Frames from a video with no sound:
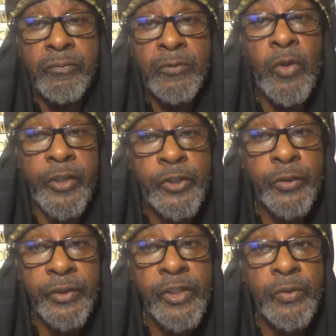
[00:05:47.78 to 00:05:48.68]
who are the
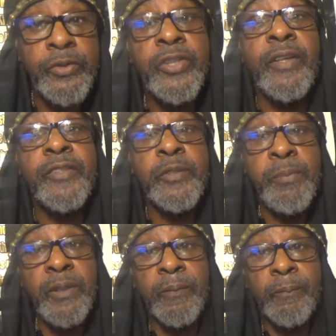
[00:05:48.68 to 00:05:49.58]
children of Israel, done unto
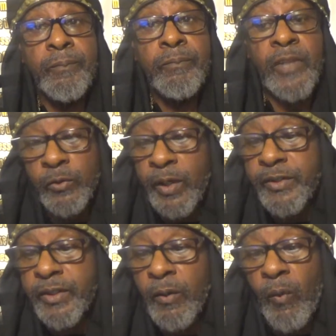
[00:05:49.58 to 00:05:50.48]
me. That's why
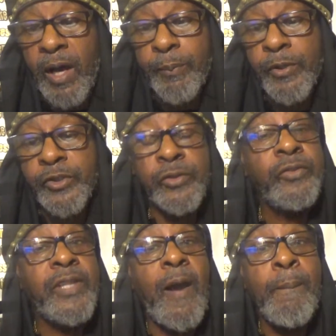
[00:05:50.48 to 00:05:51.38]
he's saying, why
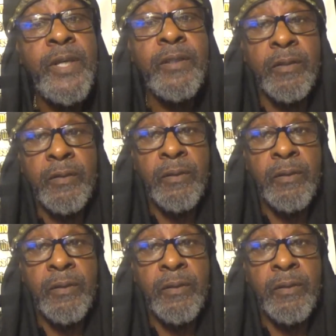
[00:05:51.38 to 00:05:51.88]
persecutest thou me?